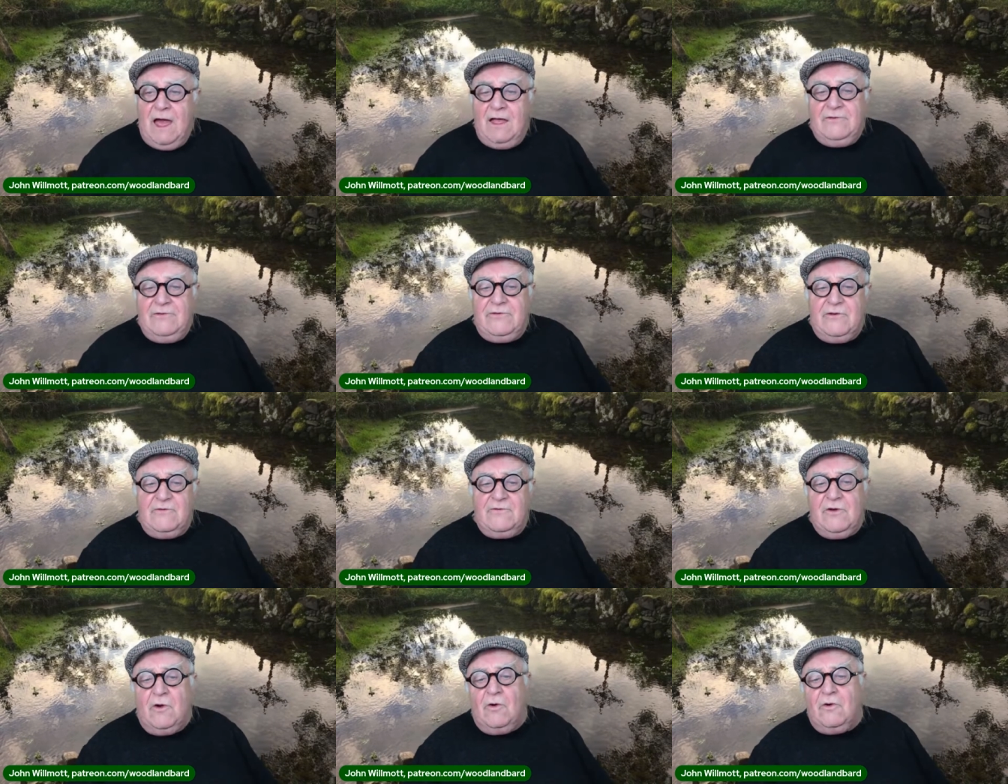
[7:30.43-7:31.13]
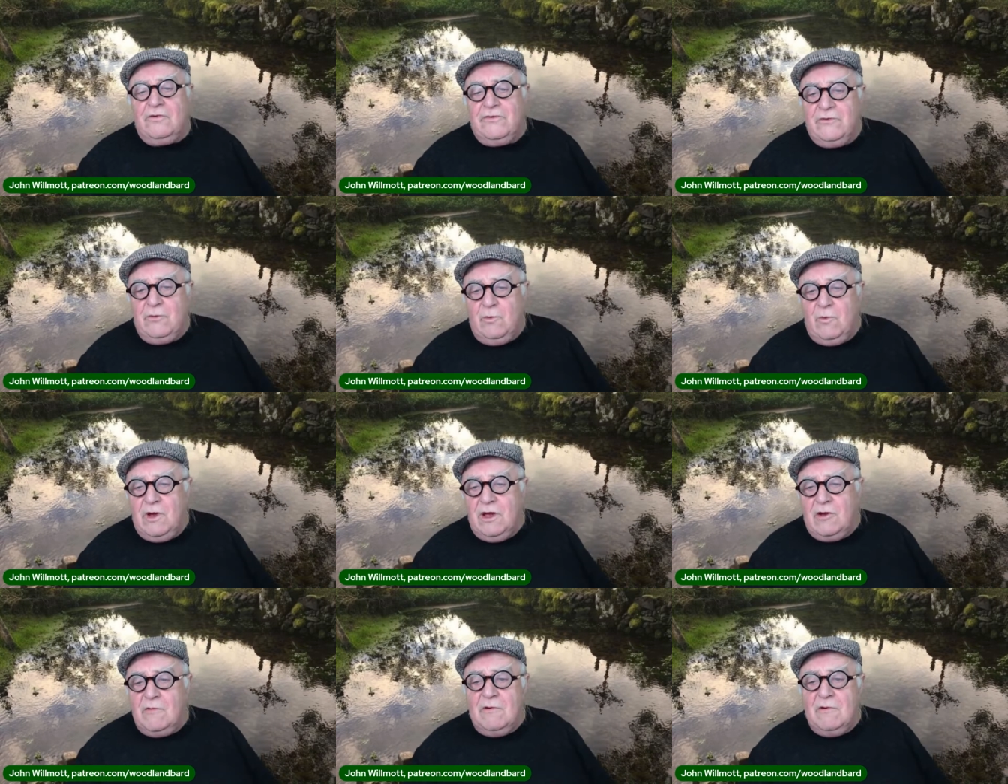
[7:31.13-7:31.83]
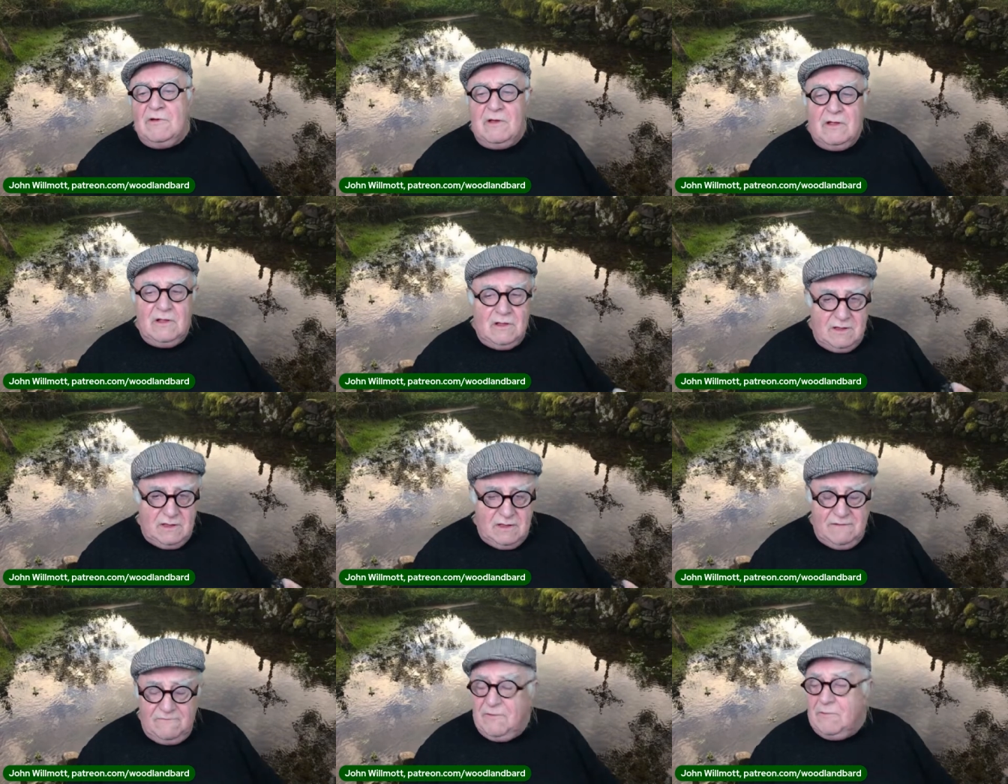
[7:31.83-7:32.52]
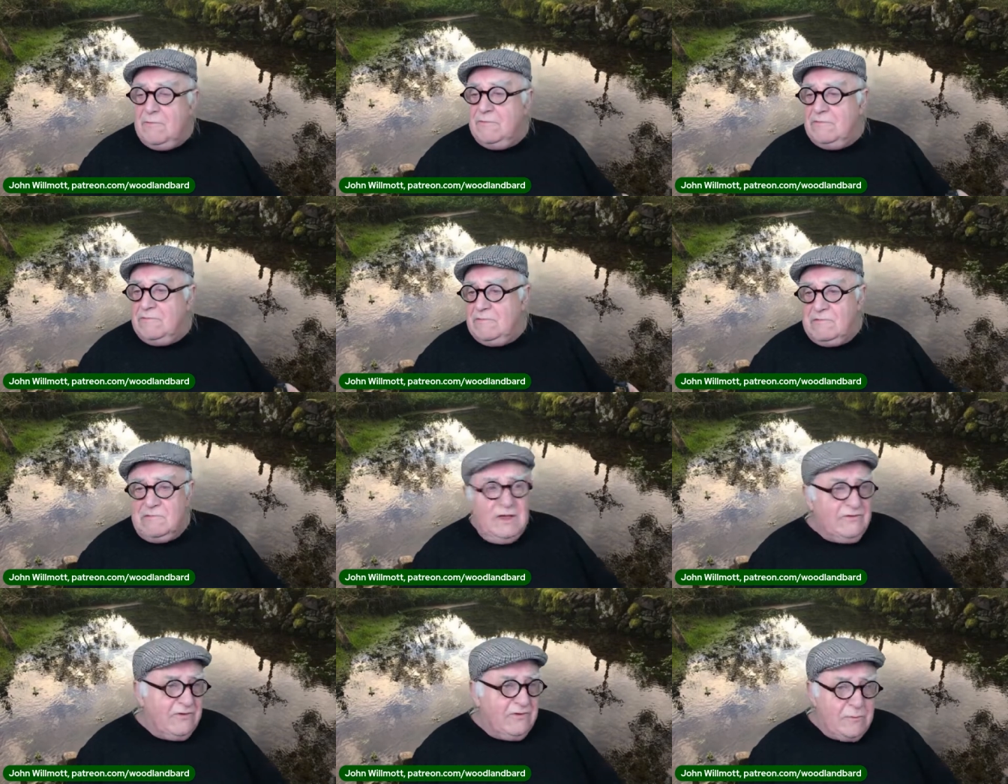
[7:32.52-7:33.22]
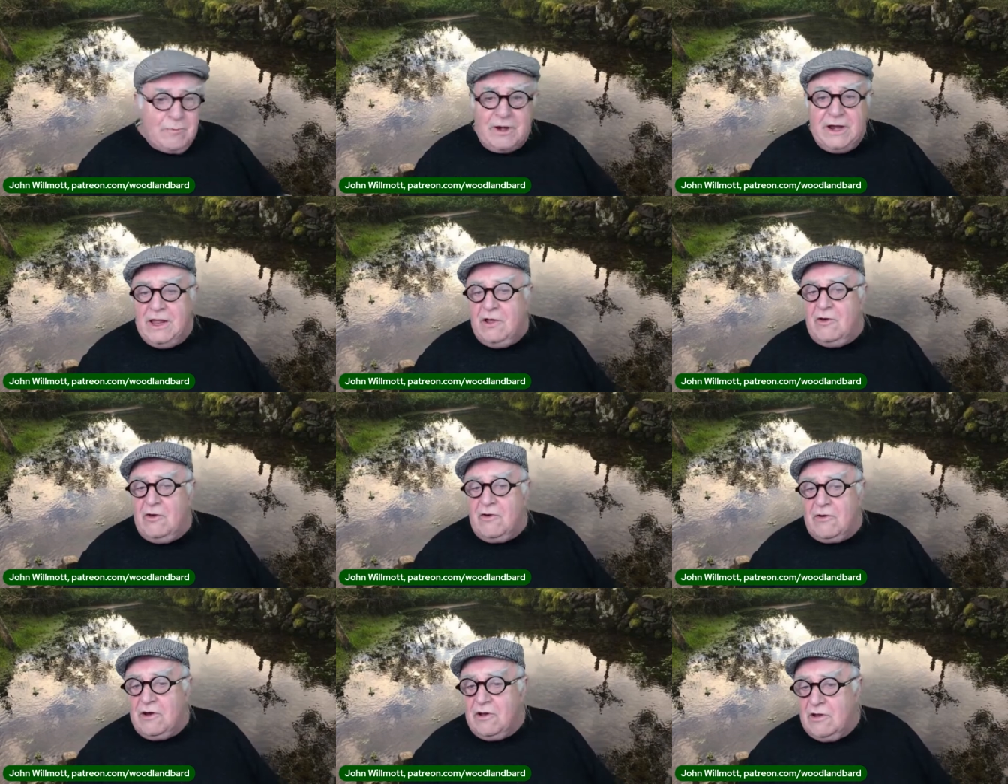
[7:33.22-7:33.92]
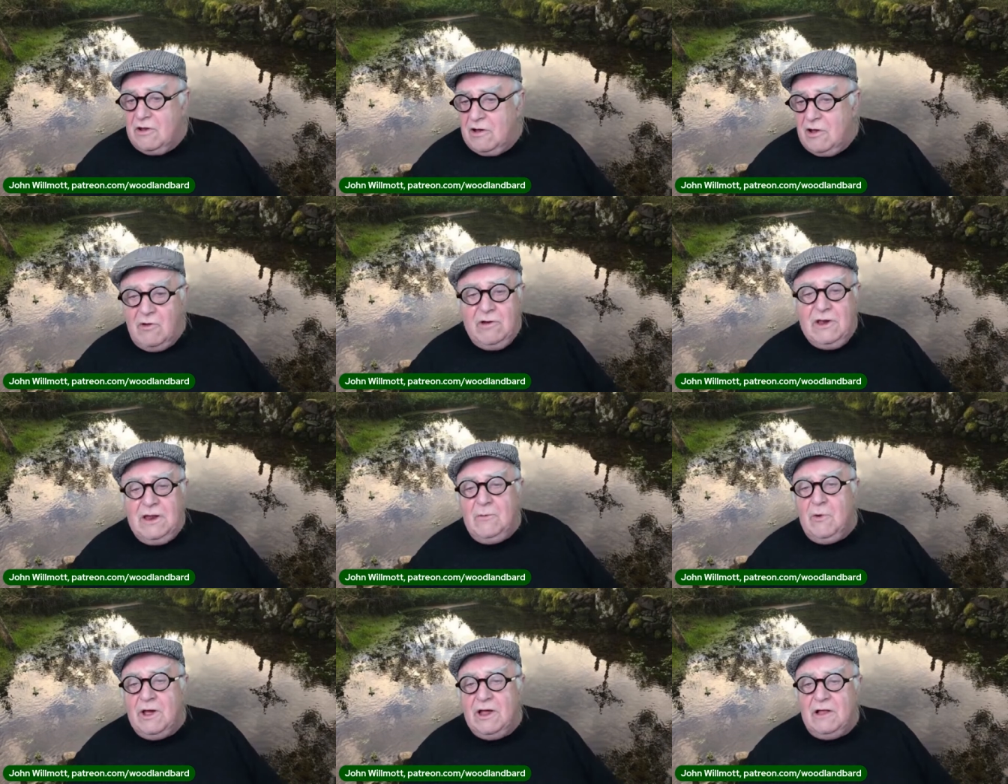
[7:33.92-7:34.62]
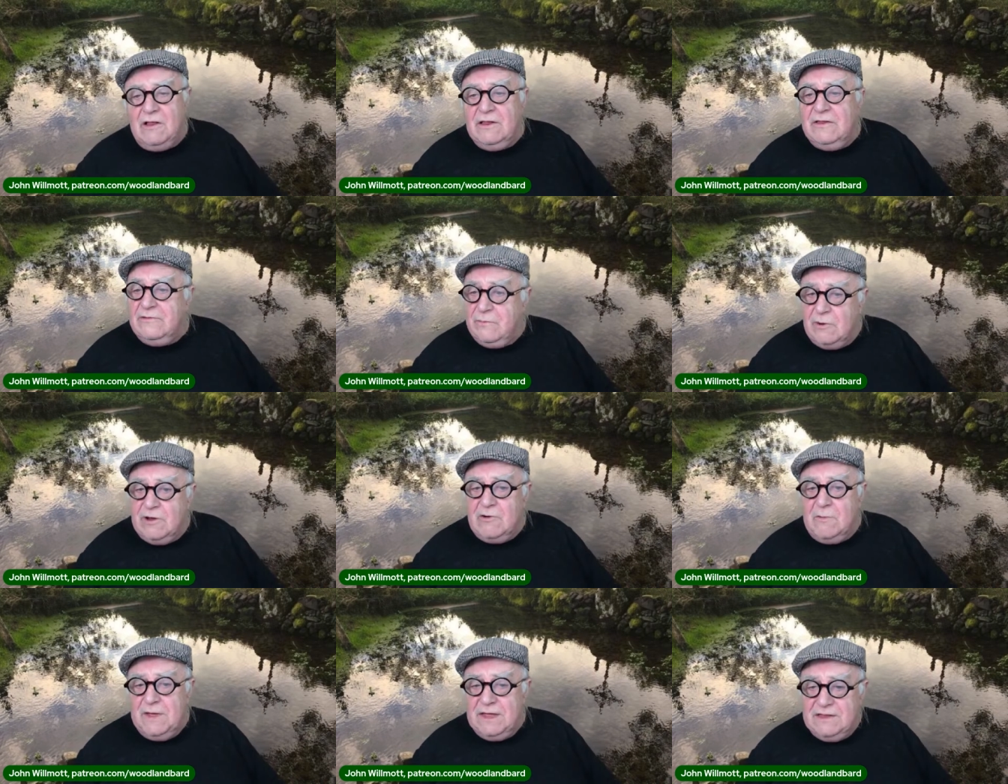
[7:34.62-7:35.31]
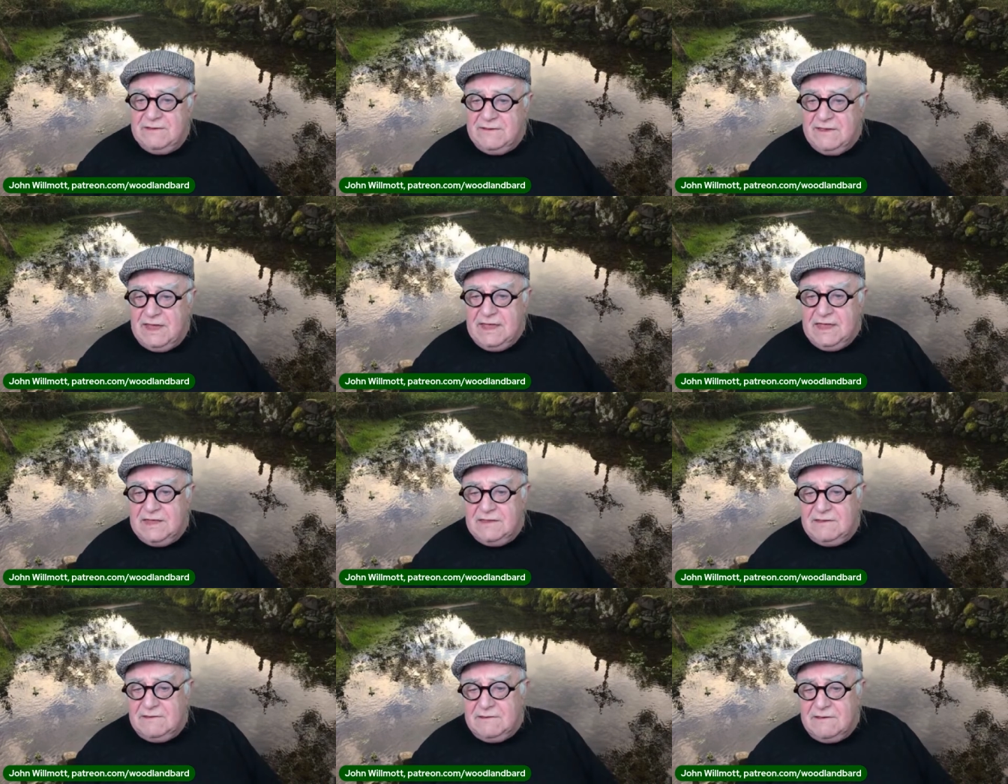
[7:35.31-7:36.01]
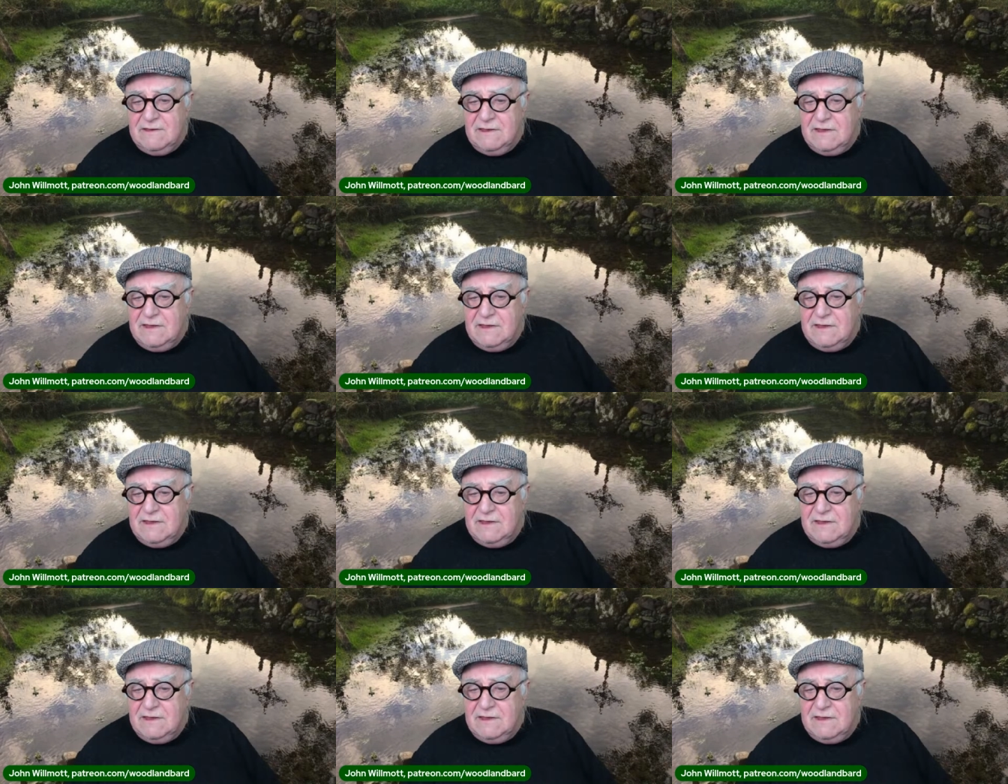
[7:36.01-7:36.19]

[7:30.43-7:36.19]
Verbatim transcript: And so, of course, well, if a, a spring or a holy well is well maintained,